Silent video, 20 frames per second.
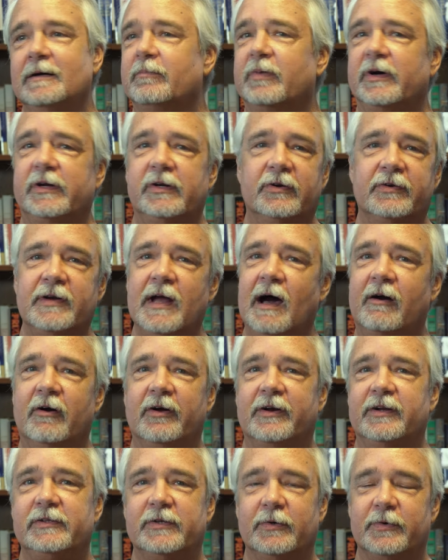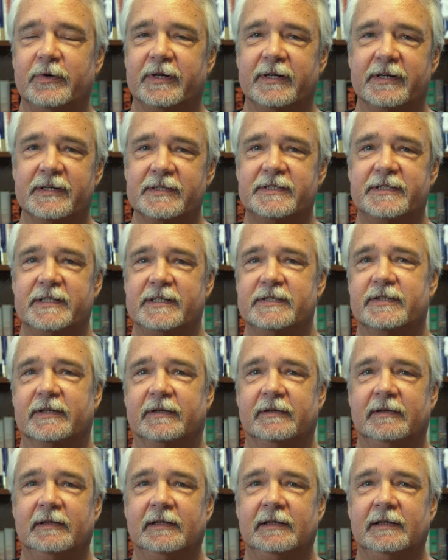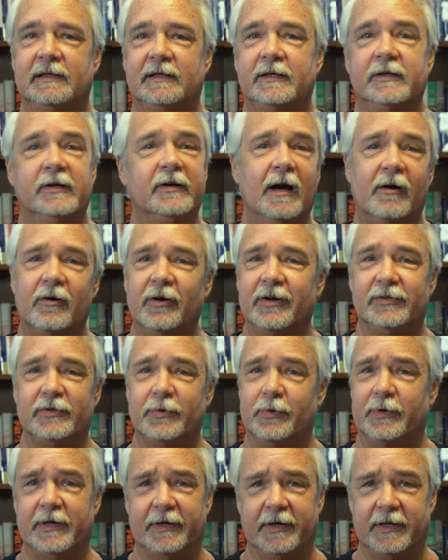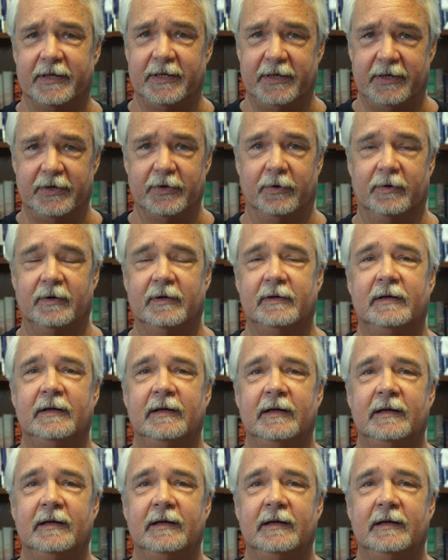but you're not going to do it in a season. You're not going to do it in a year.